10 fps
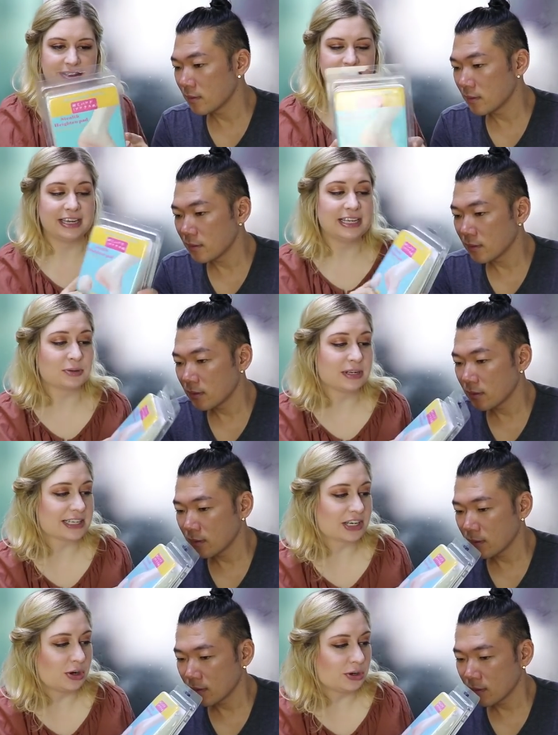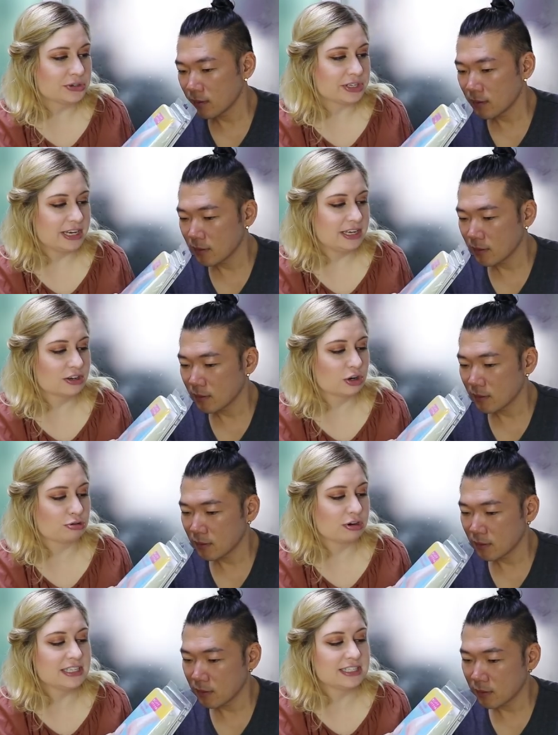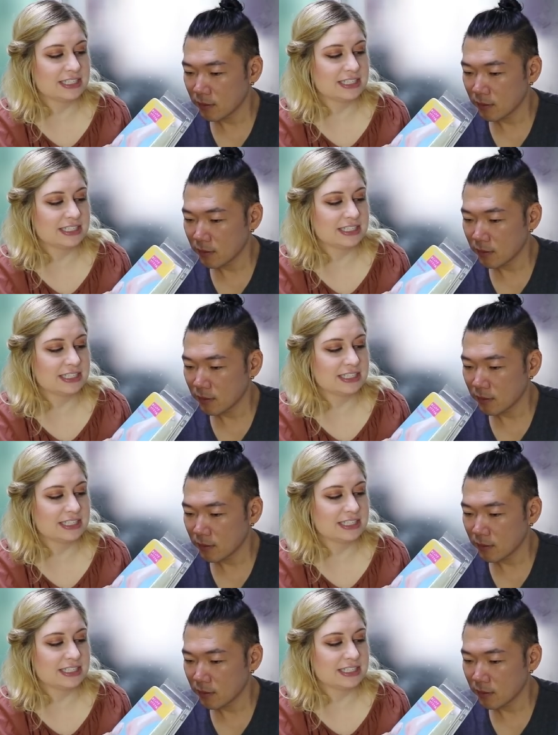Speaker 1: These ones are called Increased